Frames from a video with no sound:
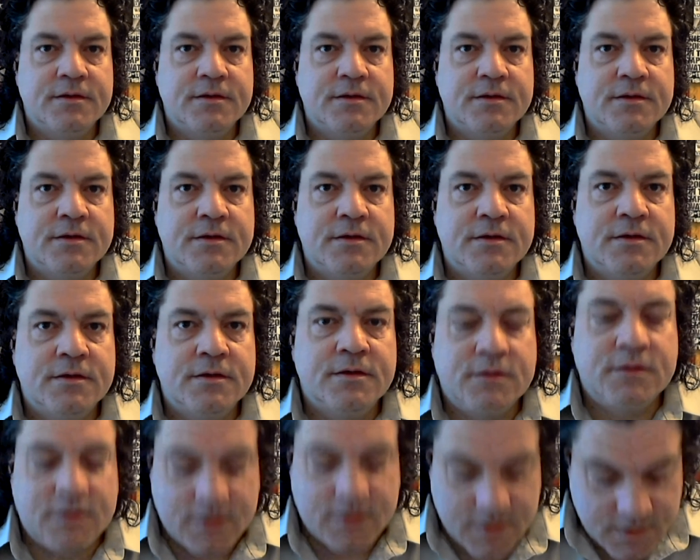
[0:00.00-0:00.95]

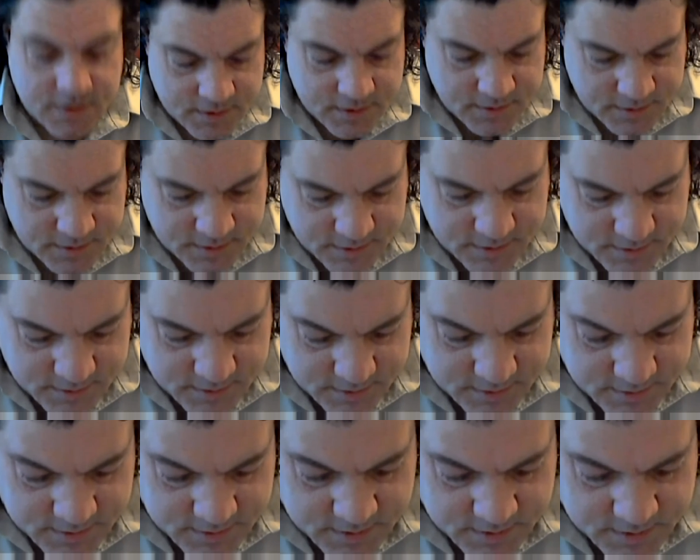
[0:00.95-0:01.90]

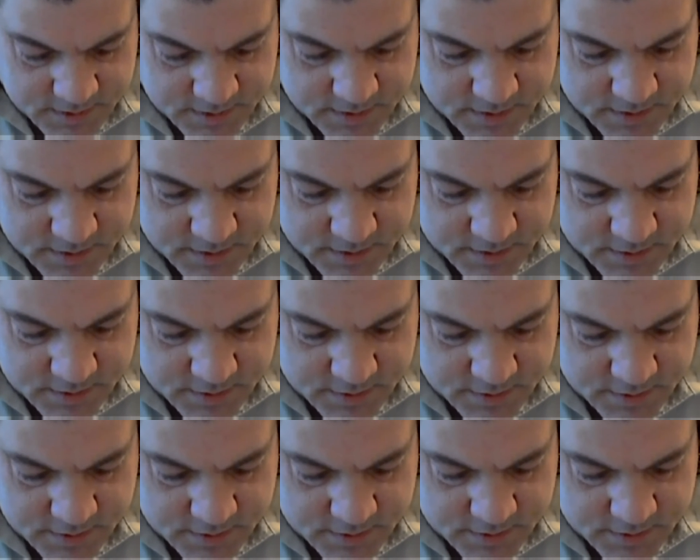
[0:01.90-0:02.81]
Nobody speaks.